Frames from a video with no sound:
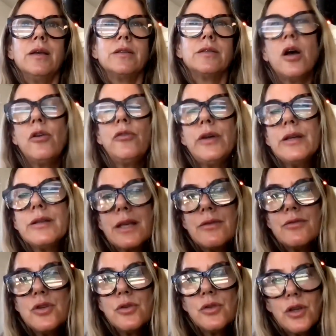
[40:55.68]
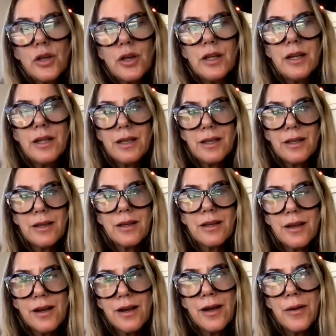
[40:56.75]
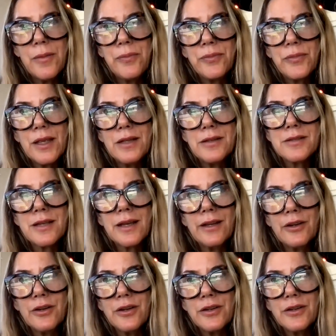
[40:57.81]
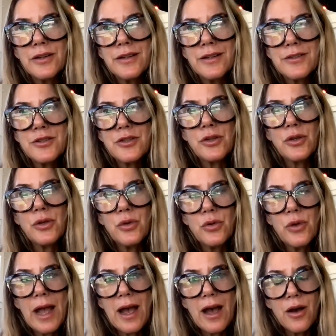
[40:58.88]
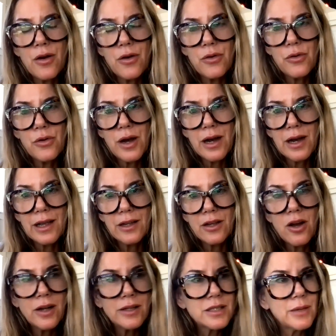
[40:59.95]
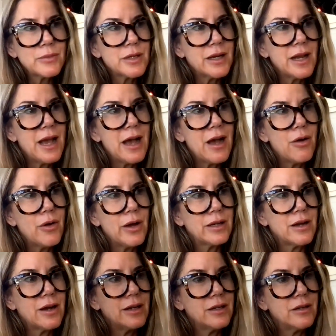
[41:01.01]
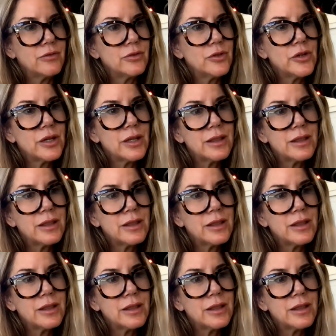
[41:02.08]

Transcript: So hopefully this gives you a good insider to how I concept and how I kind of look